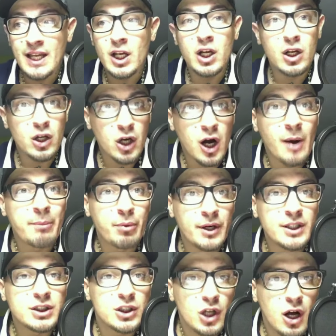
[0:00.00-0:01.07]
You know, we already
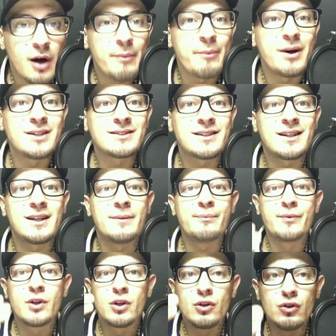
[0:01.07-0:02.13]
proved that. Shauna
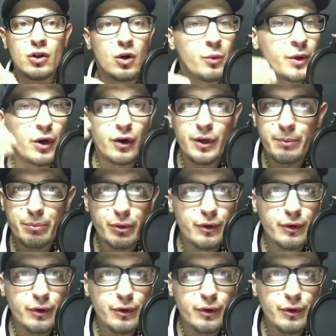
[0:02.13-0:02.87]
proved that.